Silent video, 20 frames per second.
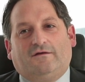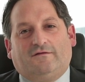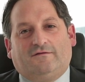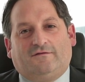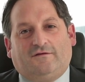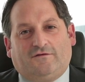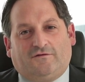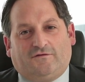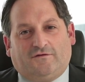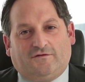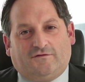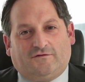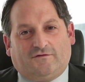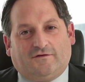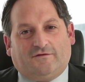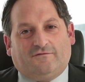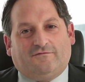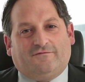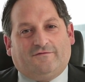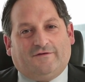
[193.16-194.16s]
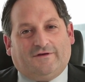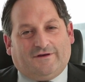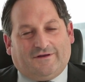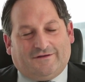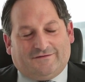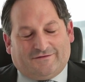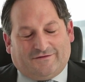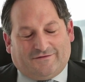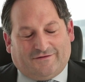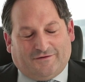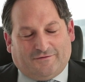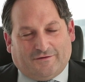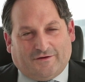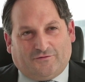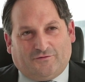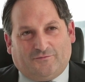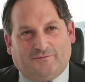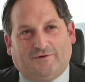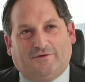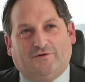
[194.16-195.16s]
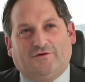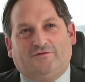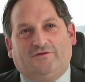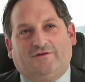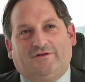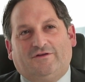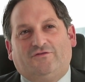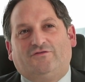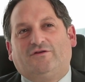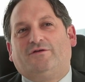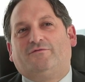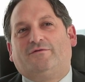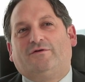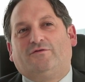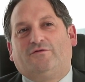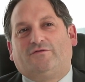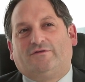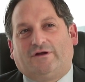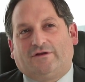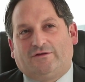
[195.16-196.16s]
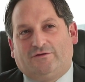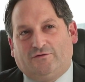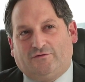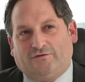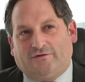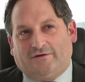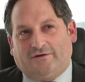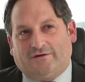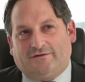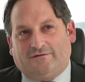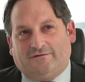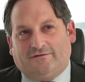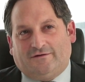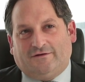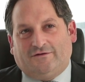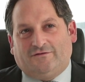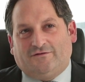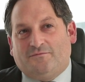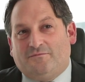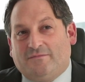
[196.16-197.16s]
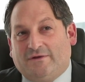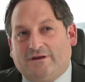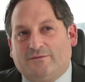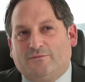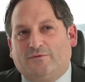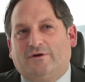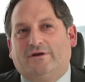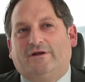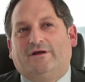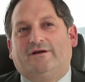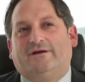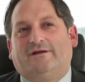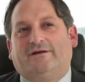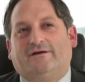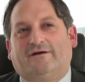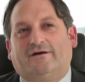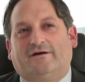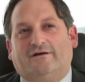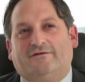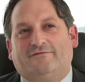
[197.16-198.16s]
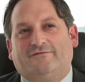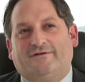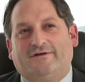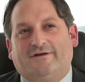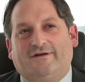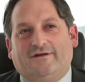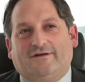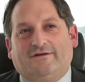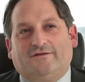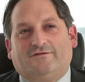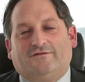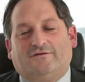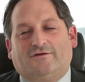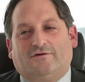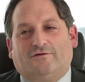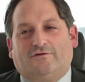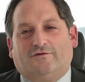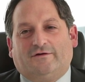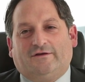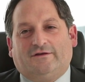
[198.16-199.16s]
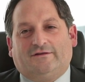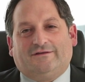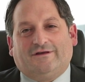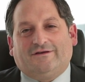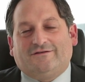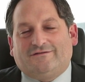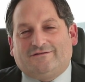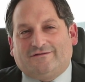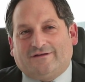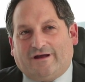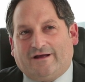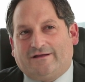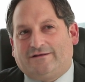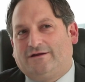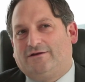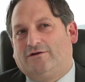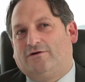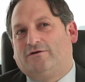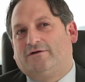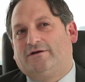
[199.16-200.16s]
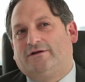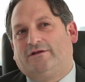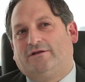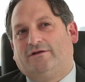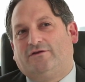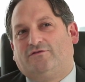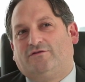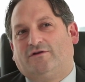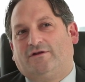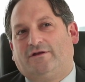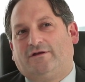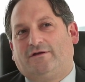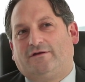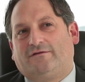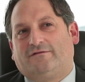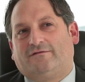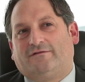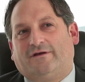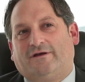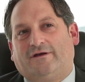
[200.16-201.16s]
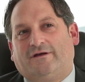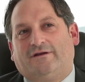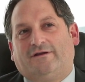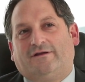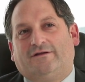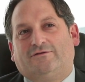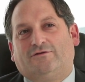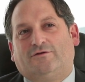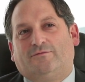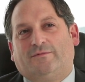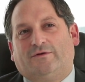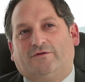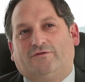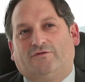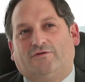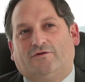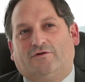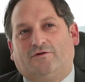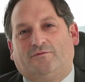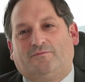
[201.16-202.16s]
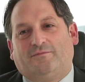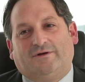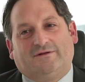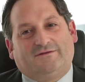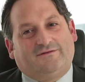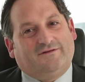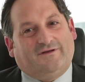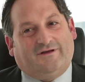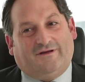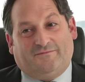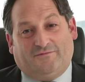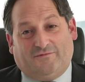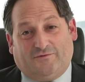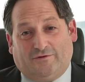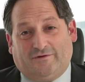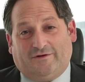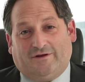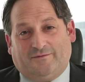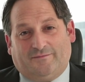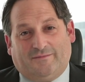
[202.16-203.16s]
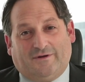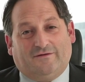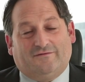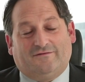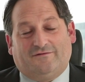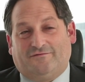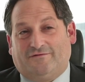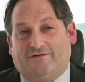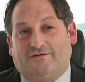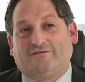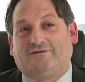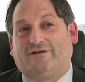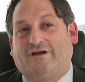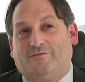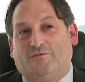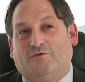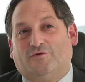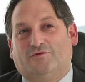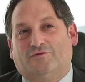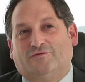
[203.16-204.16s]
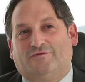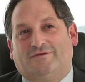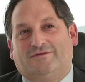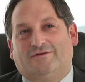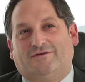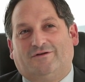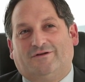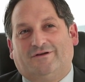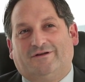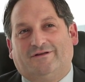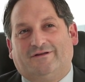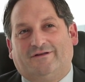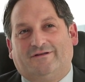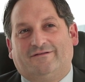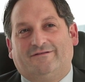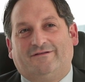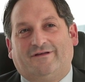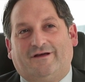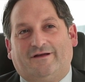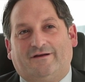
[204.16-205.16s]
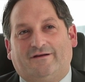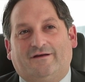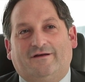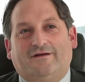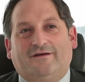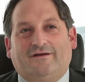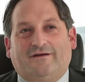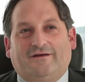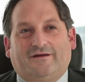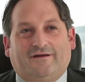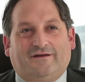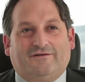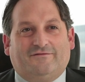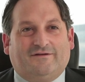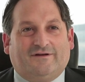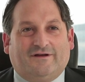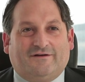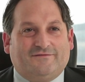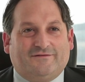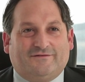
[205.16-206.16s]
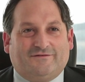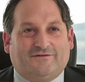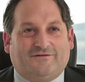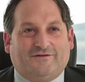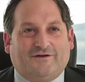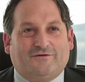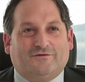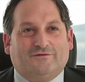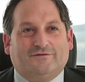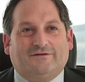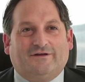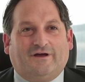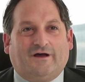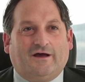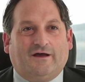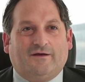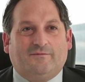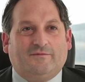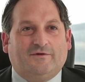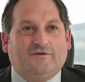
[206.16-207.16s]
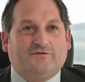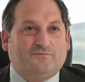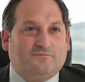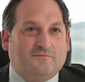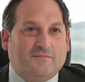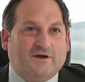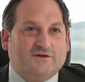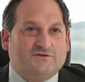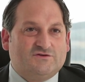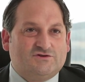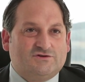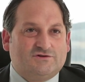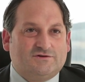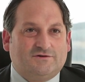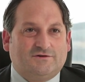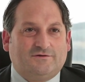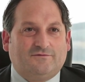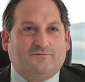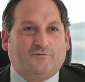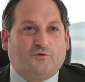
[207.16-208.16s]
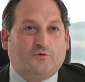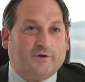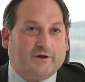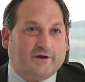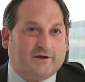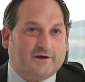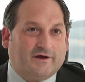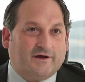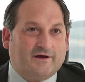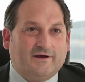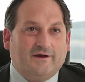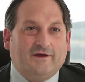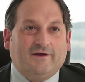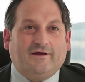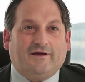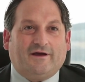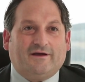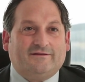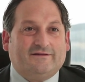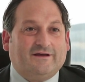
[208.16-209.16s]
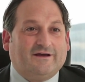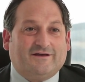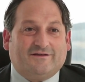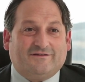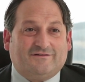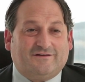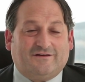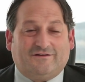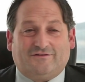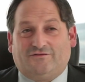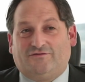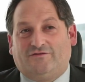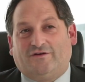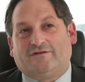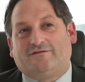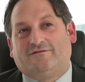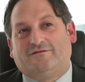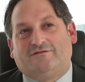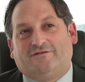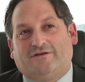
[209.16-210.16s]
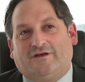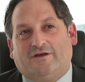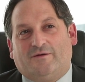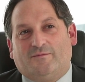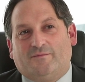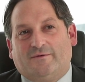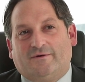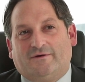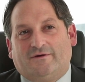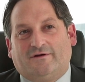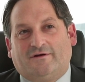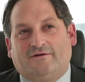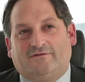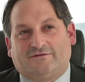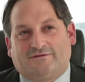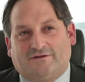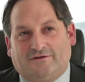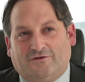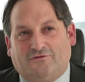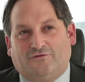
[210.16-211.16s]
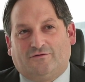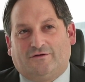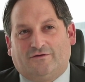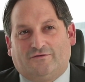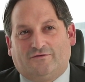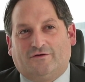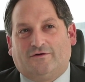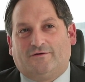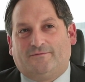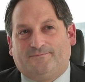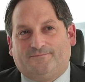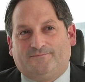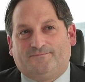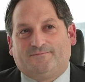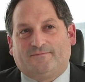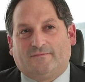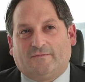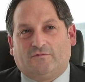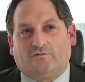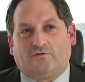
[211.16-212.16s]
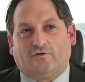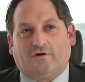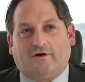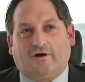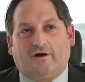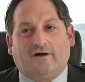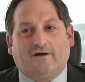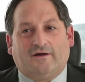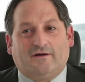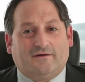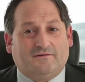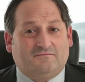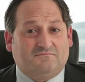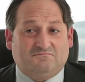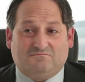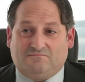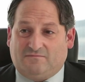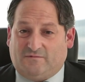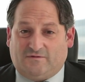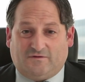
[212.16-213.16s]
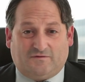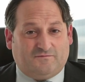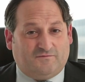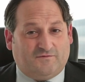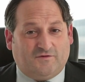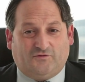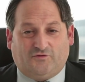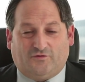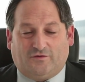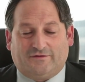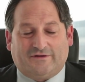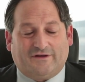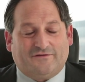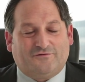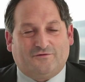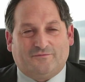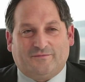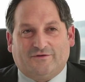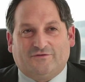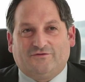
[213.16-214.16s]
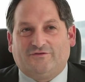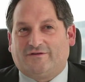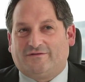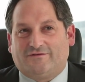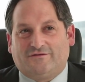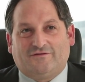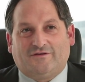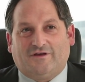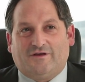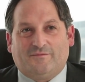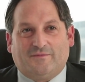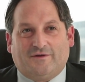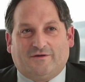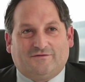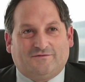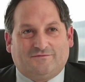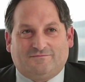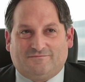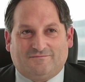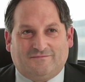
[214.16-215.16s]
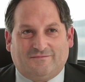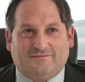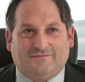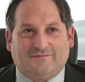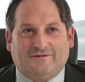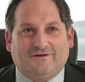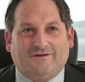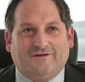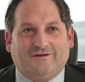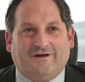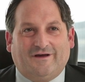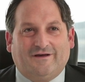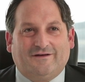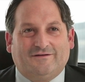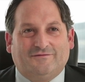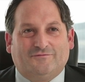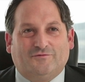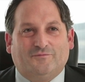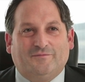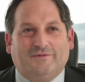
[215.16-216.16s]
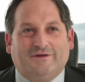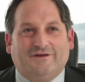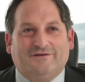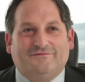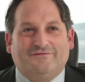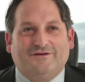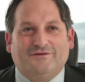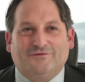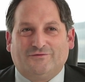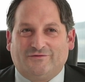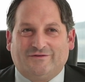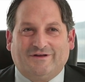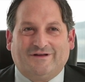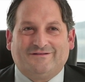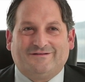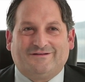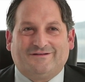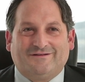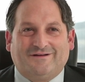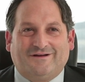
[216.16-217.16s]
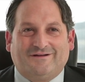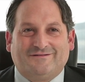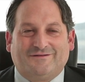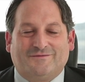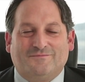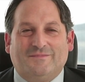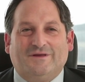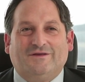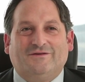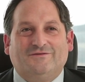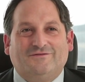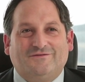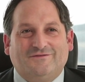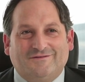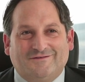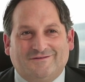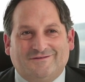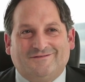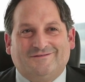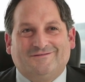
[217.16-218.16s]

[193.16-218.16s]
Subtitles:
This is a very interesting question, because initially when you start using it there is a minimal learning curve, so it takes slightly longer initially than a normal saw, but I'm talking about the first time you use it only, and then even after the second time it's much quicker, and I can say it's just the same as a traditional saw. So the surgical time for me is just the same as it would be if I used other means.